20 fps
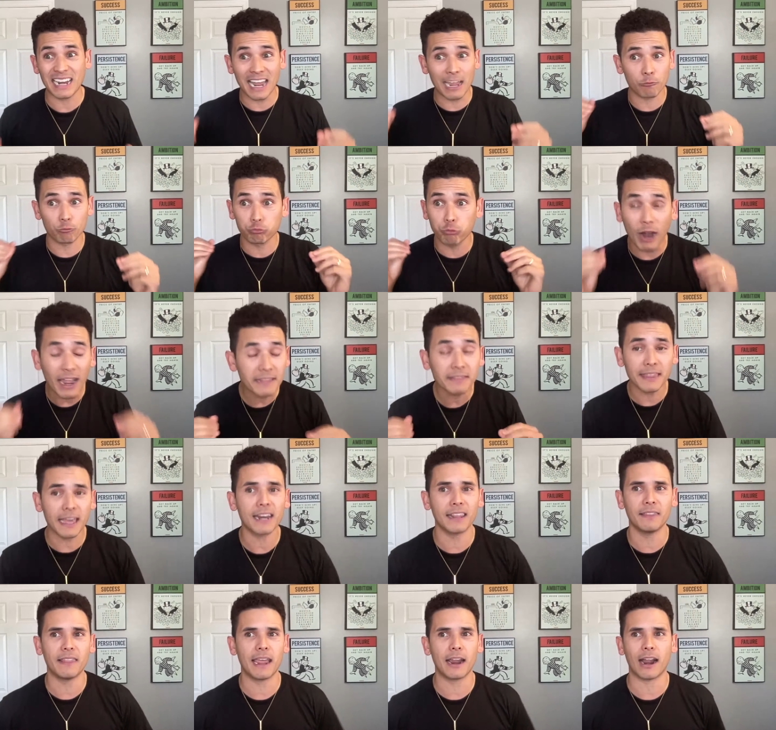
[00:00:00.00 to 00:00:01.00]
And I right
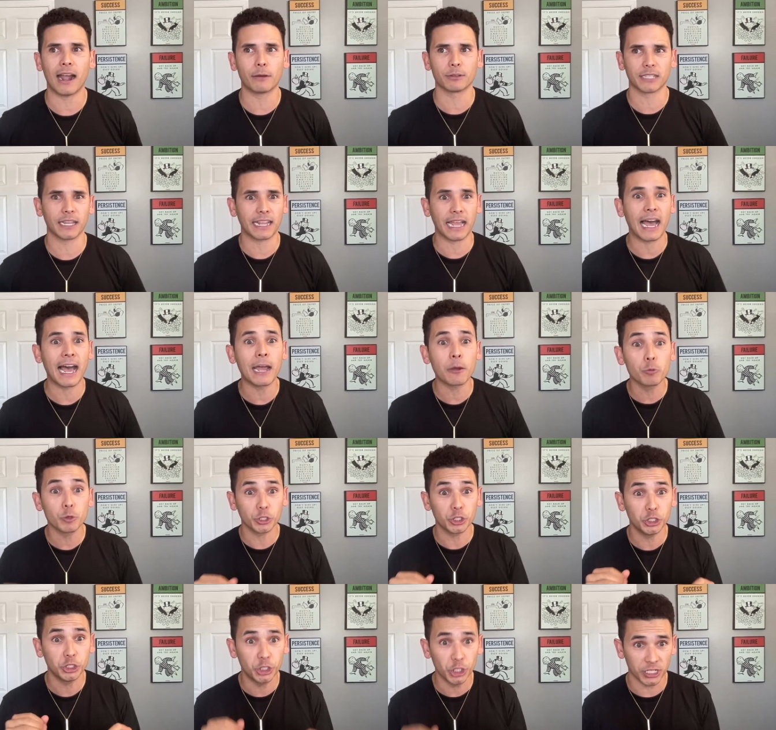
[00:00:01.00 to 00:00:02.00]
then and there, I was like, I
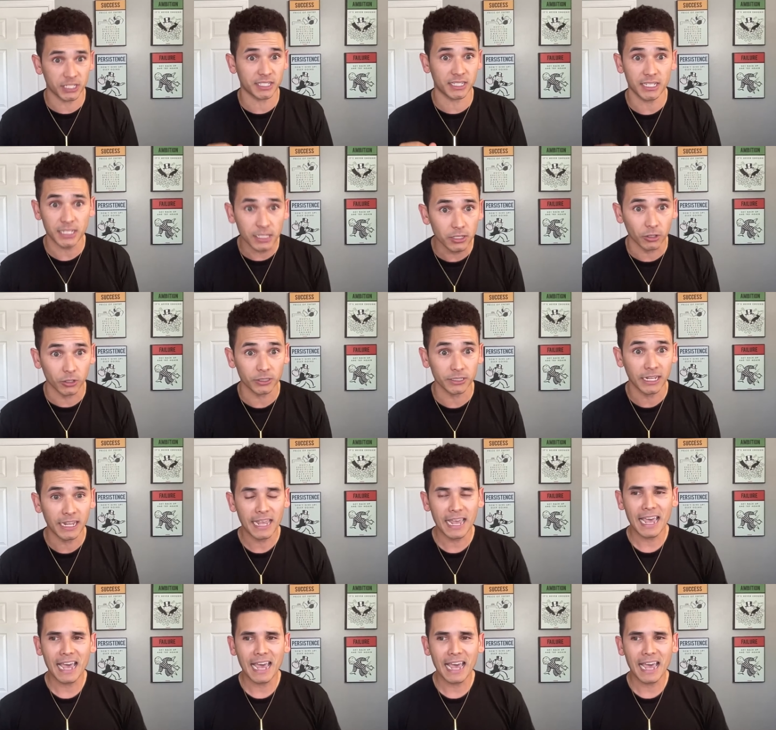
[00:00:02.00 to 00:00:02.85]
was just healed.